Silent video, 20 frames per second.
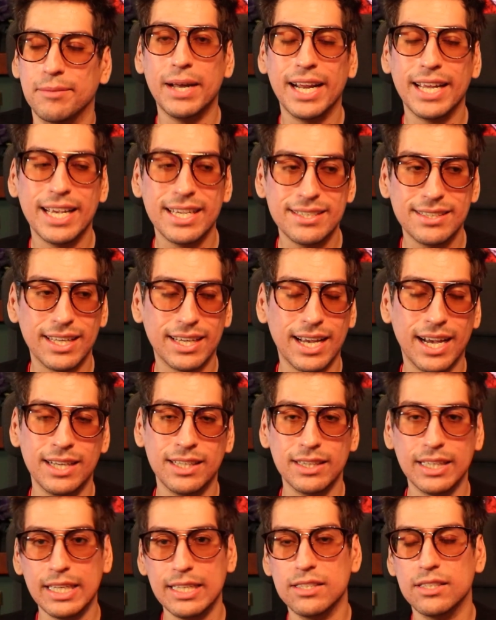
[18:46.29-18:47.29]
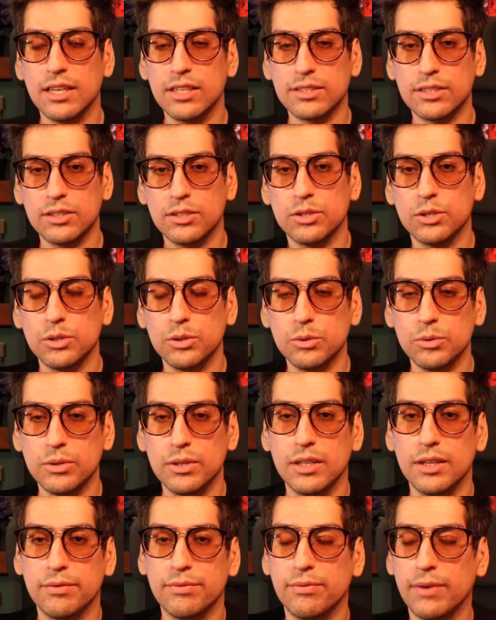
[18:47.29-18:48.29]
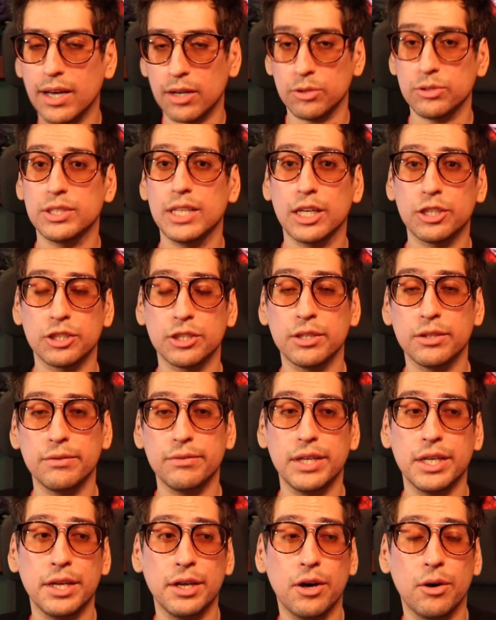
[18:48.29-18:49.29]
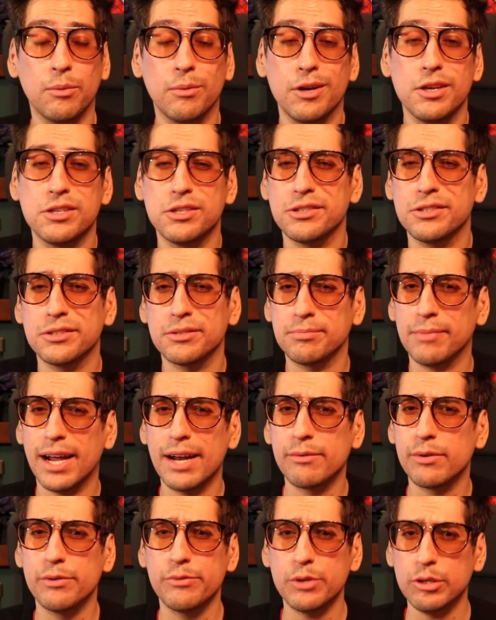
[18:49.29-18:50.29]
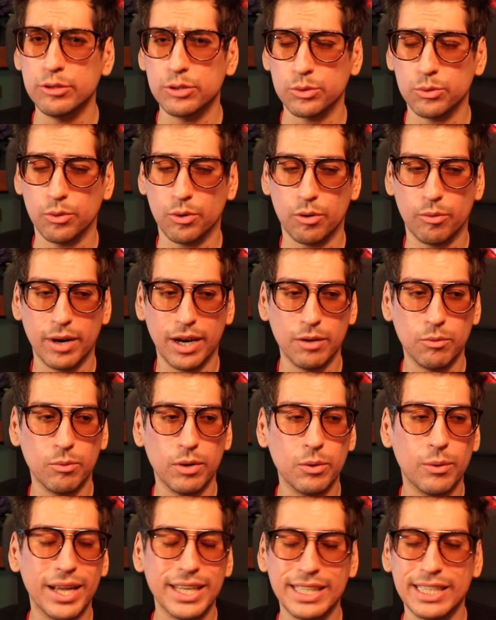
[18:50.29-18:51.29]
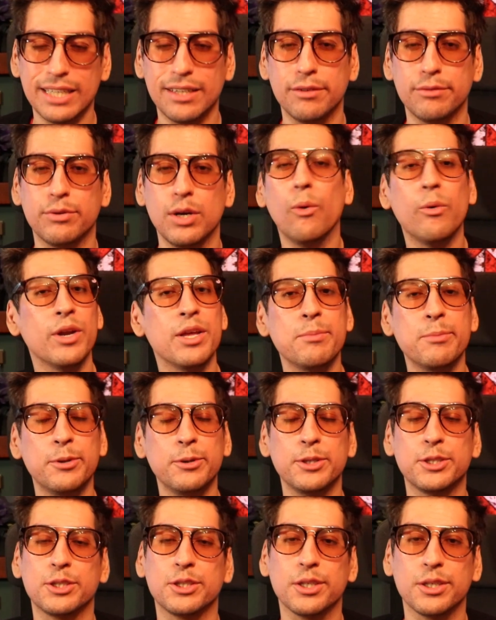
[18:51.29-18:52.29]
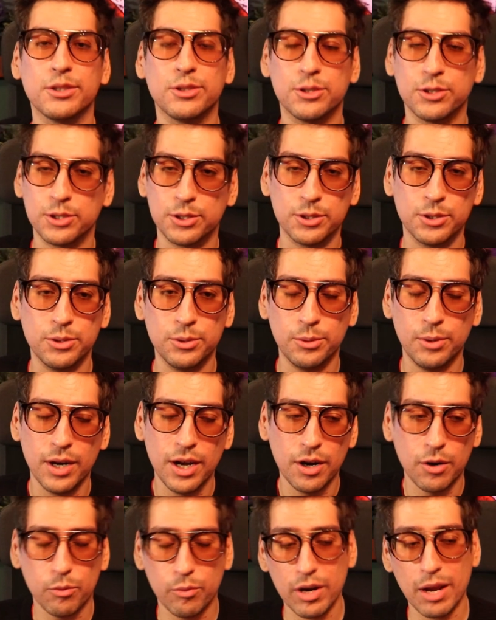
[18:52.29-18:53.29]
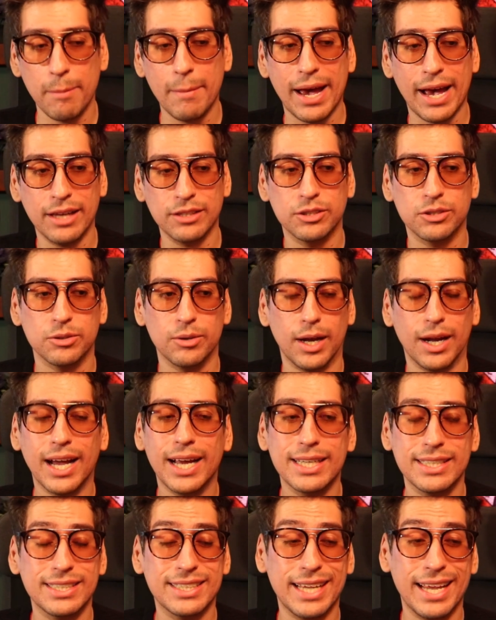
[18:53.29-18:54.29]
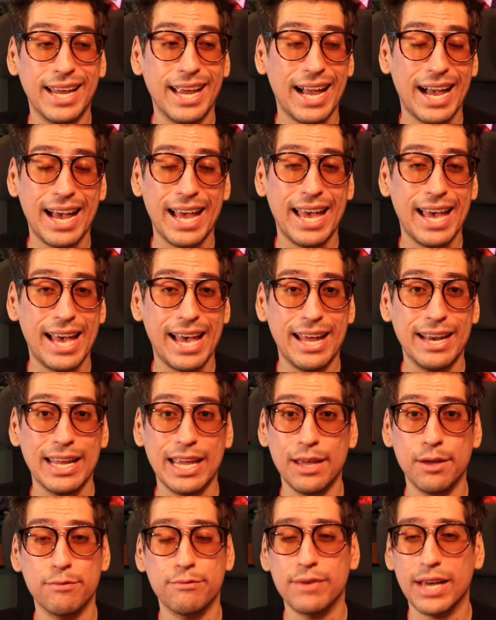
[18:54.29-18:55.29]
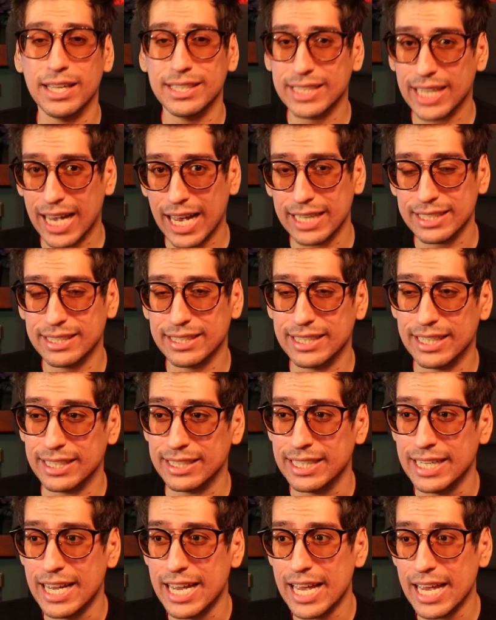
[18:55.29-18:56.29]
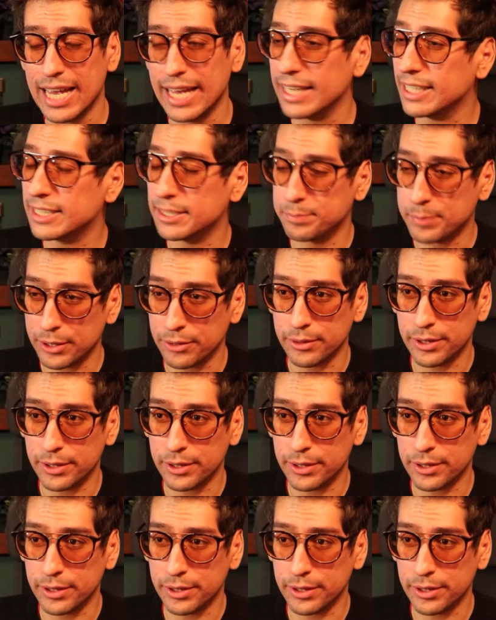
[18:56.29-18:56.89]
But I guess that kind of leads us to the final section of the video, which is my review score, right? What do I give Onimusha 2 Remaster? I got to say, I had a fantastic experience